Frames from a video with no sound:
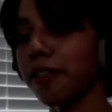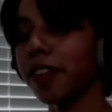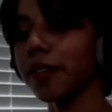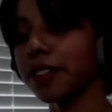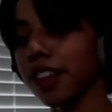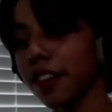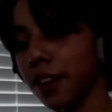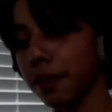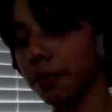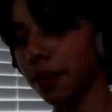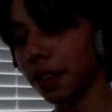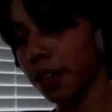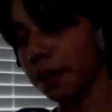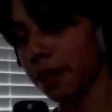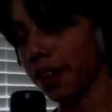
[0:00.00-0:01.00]
friend was having a
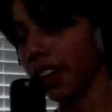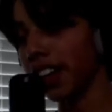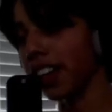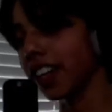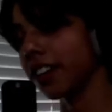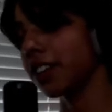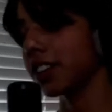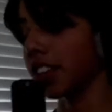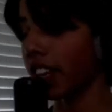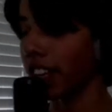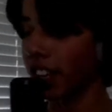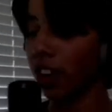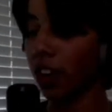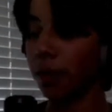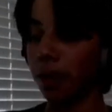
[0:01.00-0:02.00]
birthday party, and he was
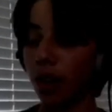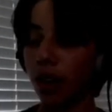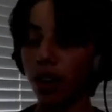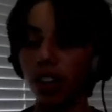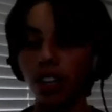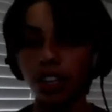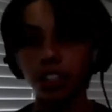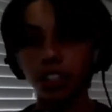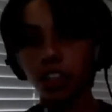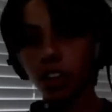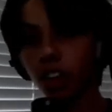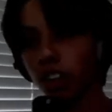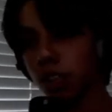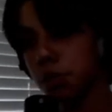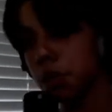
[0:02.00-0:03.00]
like, "Yo, bro, so
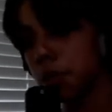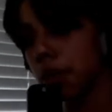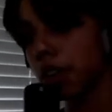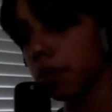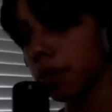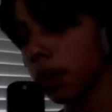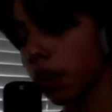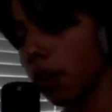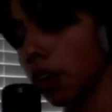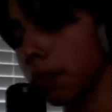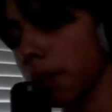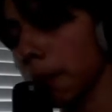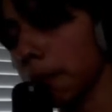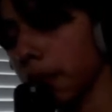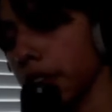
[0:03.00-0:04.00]
all these people are gonna be going
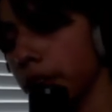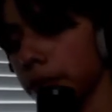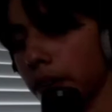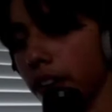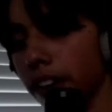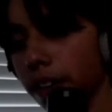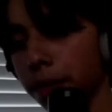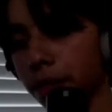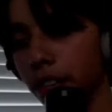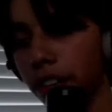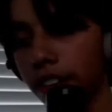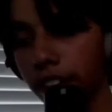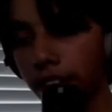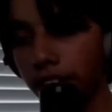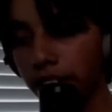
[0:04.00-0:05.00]
to my birthday party. I'm
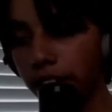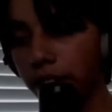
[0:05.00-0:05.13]
sorry I couldn't